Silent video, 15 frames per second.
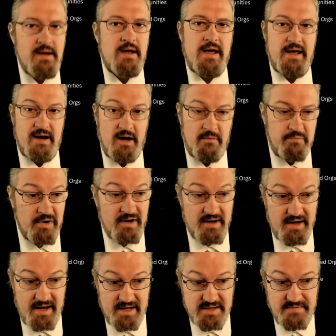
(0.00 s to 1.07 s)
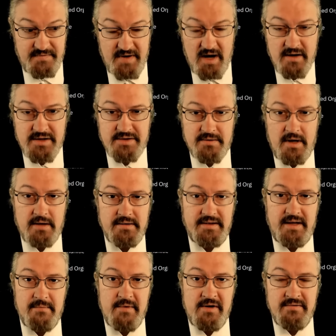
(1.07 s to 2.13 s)
and Alberta has very strongly
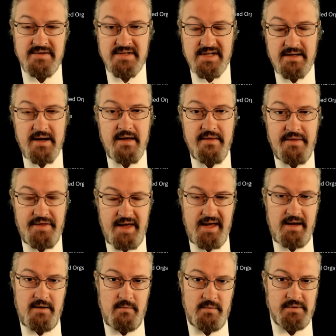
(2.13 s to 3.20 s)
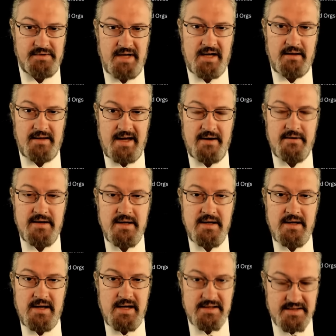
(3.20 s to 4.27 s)
come out and said they will not allow it,
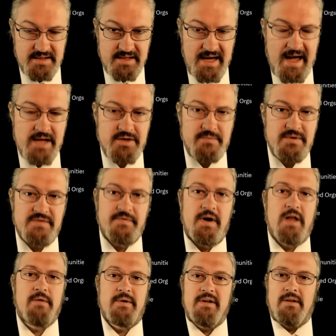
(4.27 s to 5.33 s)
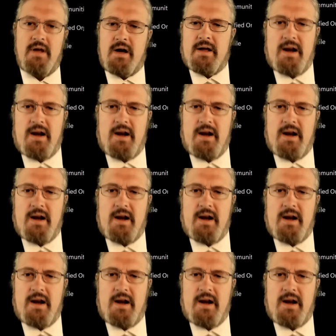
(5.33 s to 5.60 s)
and Saskatchewan's following along.